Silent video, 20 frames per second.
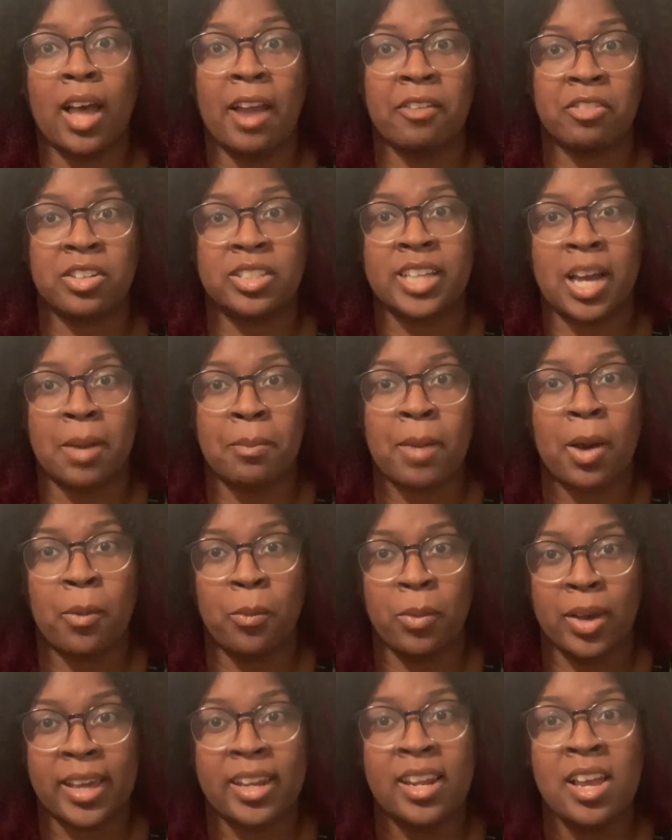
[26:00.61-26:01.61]
every time I
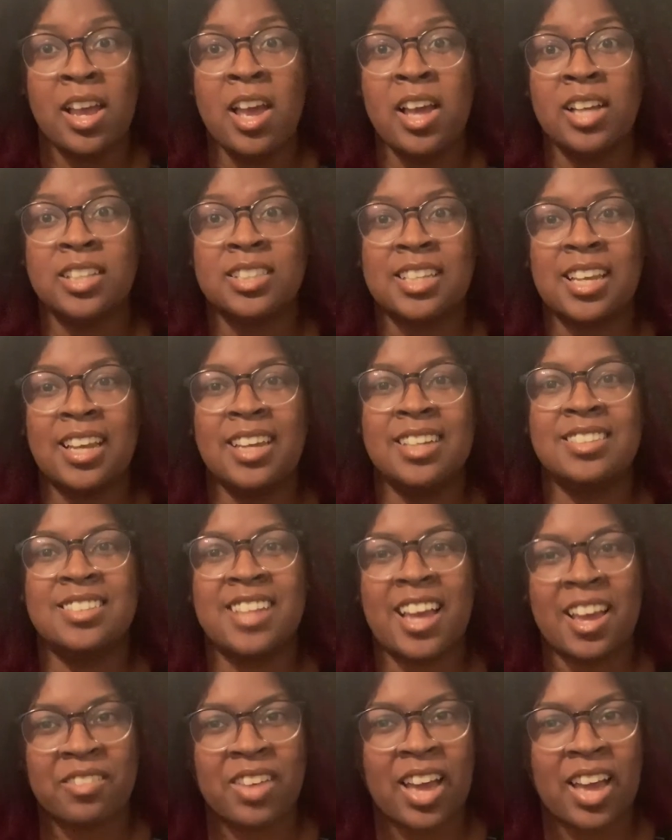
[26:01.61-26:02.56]
went to David's